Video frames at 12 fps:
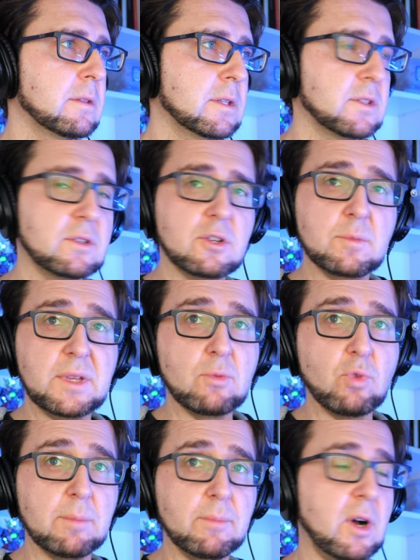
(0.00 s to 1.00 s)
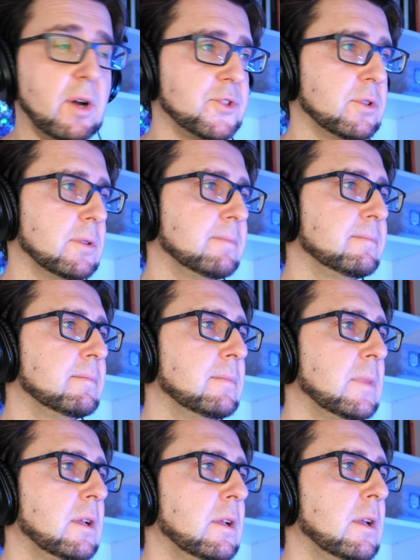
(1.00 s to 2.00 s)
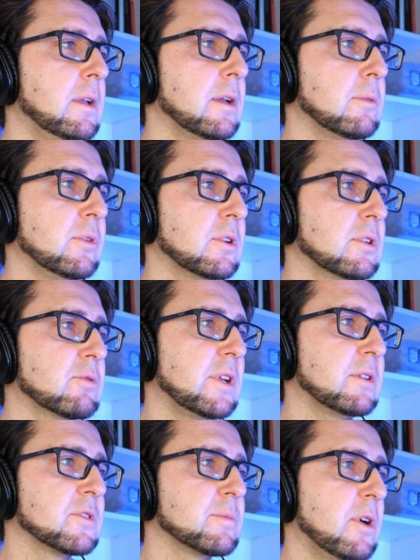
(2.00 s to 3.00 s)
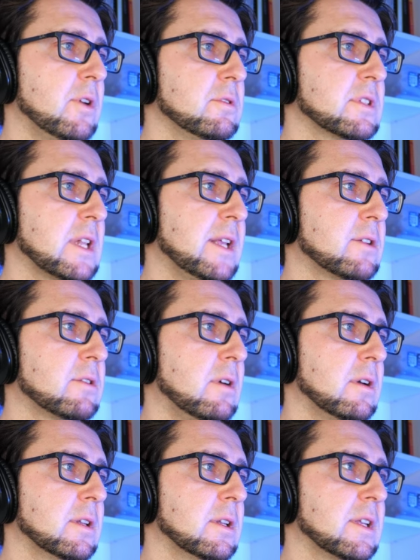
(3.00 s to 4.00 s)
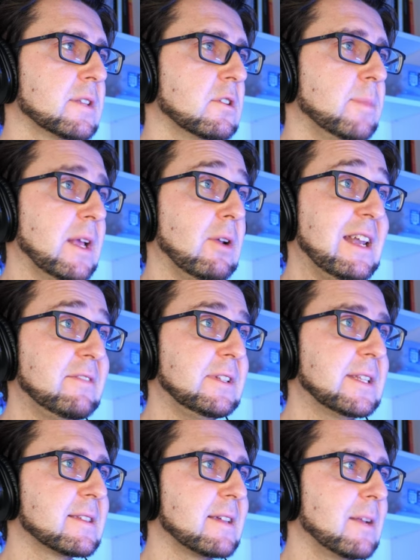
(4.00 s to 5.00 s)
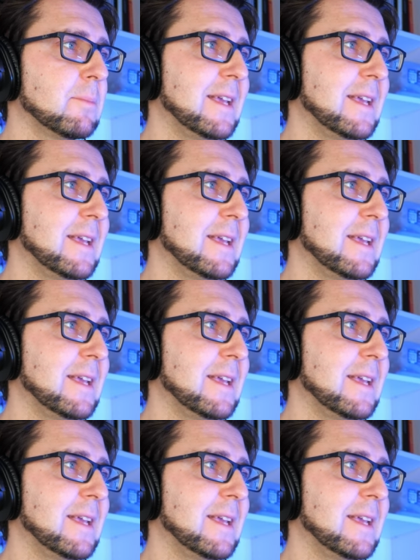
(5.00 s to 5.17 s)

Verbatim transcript: This is going to be one module. And we're going to create those modules later on. That's going to be our level design,